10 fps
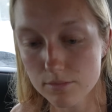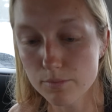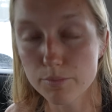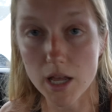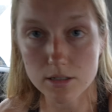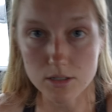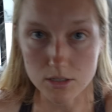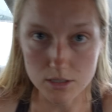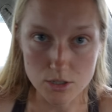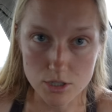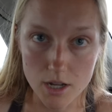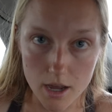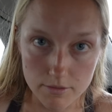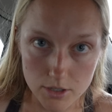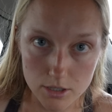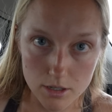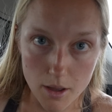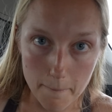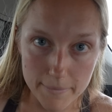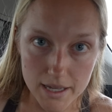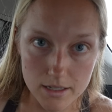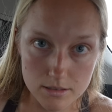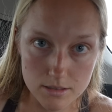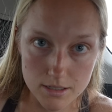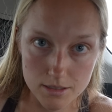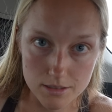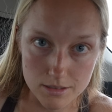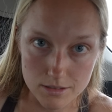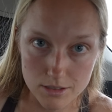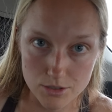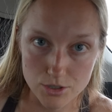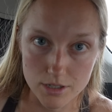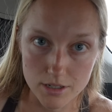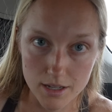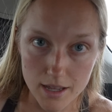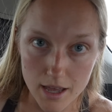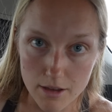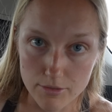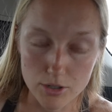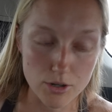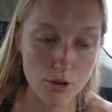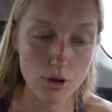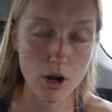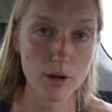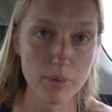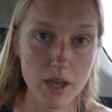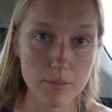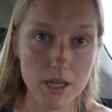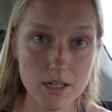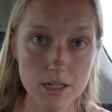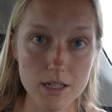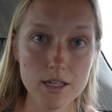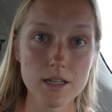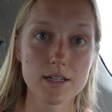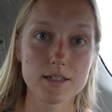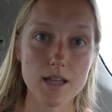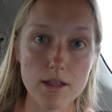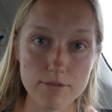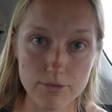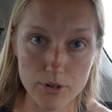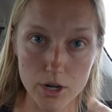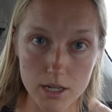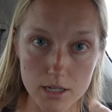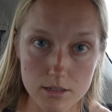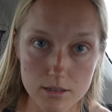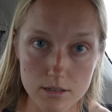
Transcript: Best decision ever. Best decision ever. No car payment, debt free.